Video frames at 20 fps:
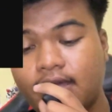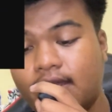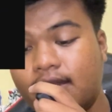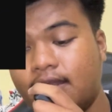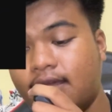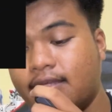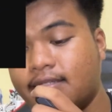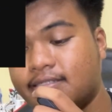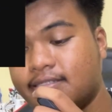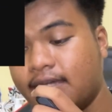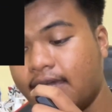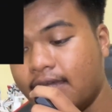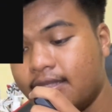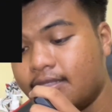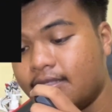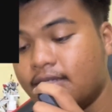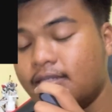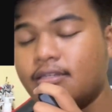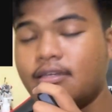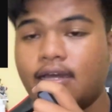and
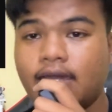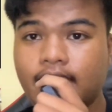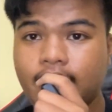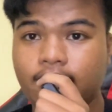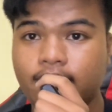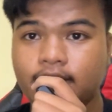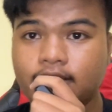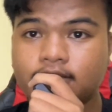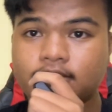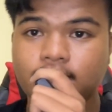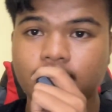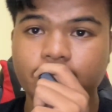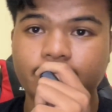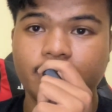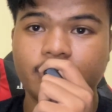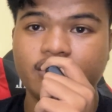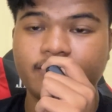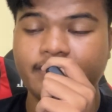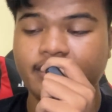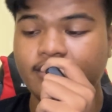exciting, I already talked
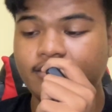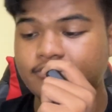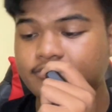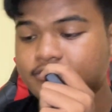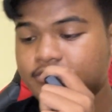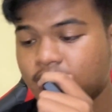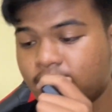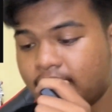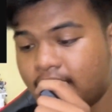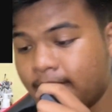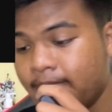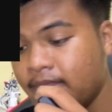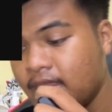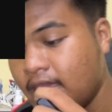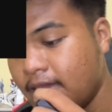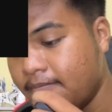about the battle, so yeah,